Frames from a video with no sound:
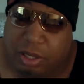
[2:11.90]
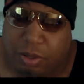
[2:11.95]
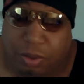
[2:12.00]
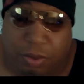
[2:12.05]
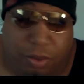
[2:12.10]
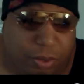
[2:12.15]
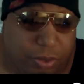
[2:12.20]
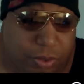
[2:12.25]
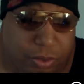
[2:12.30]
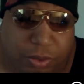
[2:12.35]

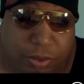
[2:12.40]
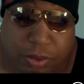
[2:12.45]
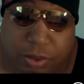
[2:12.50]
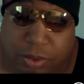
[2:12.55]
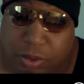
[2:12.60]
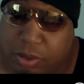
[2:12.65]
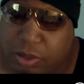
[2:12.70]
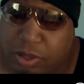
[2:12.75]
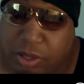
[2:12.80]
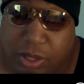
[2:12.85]
or
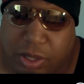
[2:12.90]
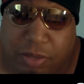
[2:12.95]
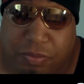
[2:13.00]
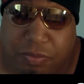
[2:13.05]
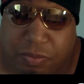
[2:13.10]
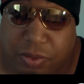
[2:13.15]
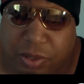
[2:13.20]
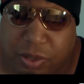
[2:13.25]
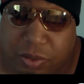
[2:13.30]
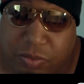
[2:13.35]
or if
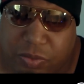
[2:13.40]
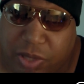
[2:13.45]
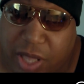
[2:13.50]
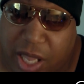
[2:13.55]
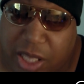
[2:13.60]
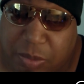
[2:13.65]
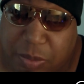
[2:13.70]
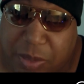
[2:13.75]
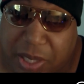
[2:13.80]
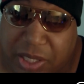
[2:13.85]

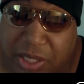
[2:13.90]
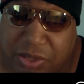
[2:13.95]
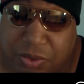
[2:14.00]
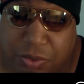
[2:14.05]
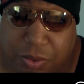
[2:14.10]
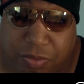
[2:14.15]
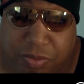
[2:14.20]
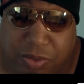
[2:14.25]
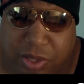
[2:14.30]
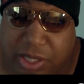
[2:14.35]
lesbians
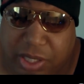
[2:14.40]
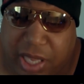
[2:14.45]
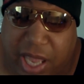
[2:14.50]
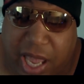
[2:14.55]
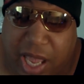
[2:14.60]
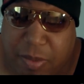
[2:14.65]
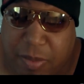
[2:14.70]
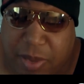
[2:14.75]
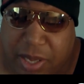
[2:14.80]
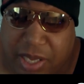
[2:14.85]
or if
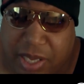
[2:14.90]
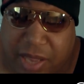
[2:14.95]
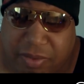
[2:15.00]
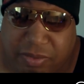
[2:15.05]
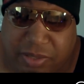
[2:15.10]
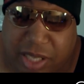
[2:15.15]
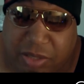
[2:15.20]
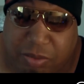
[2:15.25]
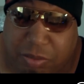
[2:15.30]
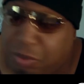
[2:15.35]
gay men
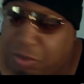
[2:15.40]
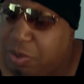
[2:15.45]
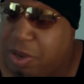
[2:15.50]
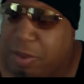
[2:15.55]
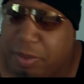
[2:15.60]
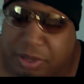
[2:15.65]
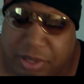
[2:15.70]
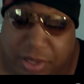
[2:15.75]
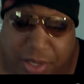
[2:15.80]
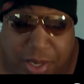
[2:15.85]
have sex with
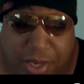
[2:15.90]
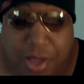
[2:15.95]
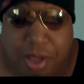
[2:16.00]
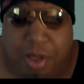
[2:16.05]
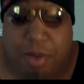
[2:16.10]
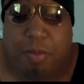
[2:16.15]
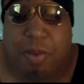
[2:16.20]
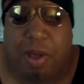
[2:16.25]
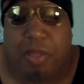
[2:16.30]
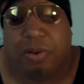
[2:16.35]

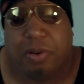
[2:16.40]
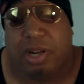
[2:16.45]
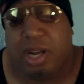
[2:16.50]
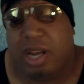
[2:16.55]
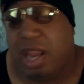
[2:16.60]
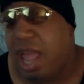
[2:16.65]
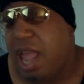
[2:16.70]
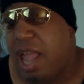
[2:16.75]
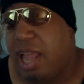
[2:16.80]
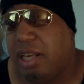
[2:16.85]
women. But other than
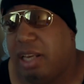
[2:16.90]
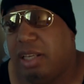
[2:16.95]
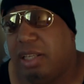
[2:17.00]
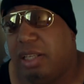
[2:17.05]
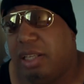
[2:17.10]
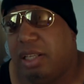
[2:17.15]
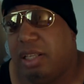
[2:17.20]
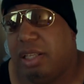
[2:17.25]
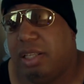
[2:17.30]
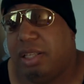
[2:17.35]

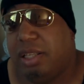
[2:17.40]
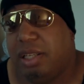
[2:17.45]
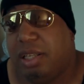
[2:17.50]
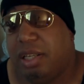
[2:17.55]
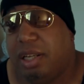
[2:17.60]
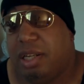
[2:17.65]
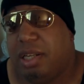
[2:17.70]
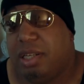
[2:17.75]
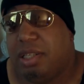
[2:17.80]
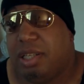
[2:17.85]

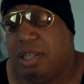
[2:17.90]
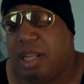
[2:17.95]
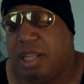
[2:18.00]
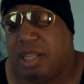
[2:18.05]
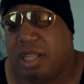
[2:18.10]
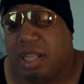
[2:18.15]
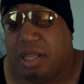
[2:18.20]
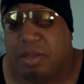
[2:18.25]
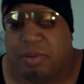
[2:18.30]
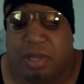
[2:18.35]
that, they,
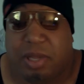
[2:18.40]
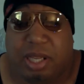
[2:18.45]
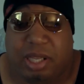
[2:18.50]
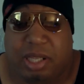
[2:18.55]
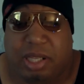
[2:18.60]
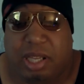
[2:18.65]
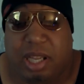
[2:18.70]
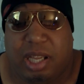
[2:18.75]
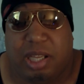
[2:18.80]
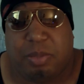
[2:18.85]
mean,
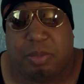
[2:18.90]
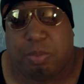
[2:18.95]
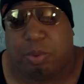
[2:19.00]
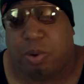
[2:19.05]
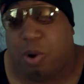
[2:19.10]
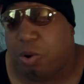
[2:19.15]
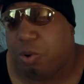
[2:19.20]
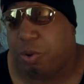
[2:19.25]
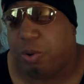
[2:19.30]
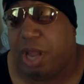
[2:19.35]

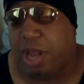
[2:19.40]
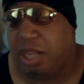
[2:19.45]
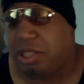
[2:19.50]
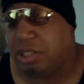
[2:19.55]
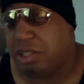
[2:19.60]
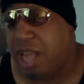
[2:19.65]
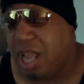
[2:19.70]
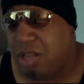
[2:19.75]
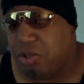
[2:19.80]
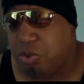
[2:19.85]

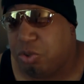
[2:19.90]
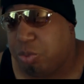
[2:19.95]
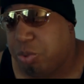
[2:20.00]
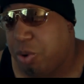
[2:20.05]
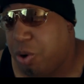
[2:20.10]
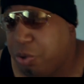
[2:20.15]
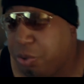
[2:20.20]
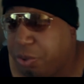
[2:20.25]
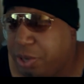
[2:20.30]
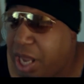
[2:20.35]
procreation, natural
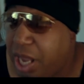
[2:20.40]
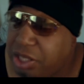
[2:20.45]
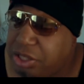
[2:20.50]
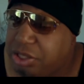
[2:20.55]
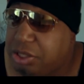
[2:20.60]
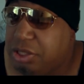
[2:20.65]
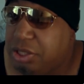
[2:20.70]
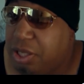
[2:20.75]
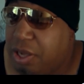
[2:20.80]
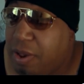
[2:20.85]

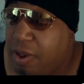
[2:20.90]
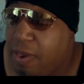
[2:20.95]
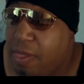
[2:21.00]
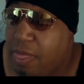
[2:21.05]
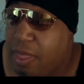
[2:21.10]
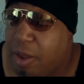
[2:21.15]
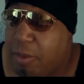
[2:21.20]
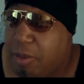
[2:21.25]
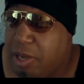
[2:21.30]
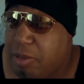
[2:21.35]
procreation,
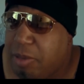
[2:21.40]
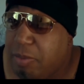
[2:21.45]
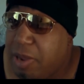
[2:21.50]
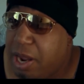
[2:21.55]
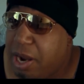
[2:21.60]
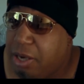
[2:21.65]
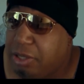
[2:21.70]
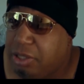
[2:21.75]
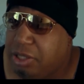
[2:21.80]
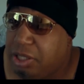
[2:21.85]
in
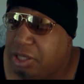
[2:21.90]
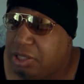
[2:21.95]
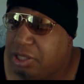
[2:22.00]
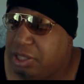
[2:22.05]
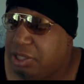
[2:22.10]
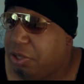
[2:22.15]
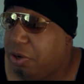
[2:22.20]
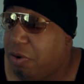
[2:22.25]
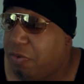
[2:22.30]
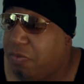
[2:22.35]
marriages,
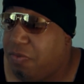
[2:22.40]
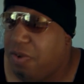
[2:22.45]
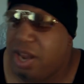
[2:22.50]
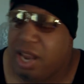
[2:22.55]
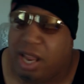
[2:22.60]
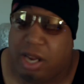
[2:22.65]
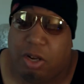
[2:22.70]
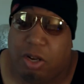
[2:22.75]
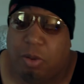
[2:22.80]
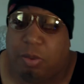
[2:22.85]
you don't find
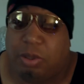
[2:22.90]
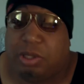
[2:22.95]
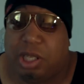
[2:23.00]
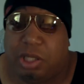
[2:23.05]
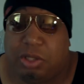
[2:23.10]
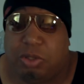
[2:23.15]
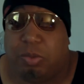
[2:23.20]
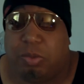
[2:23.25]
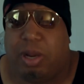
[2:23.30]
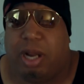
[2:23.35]
that in
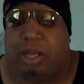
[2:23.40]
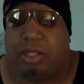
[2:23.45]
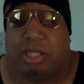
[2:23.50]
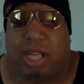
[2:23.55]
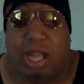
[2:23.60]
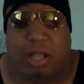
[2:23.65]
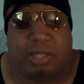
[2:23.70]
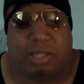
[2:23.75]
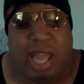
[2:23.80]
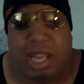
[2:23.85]
homosexual marriage.
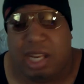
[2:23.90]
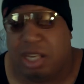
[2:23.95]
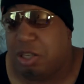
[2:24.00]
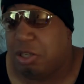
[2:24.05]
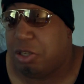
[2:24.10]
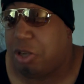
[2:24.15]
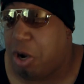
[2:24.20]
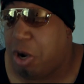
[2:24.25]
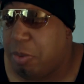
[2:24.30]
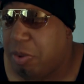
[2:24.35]
Now, is that a
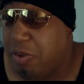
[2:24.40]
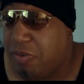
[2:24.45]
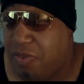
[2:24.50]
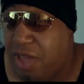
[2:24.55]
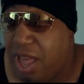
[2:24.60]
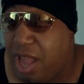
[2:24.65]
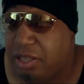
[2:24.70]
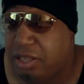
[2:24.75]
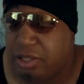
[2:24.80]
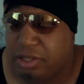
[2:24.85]
determining
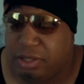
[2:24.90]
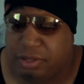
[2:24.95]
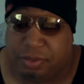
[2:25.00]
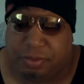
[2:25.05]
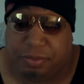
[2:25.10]
factor?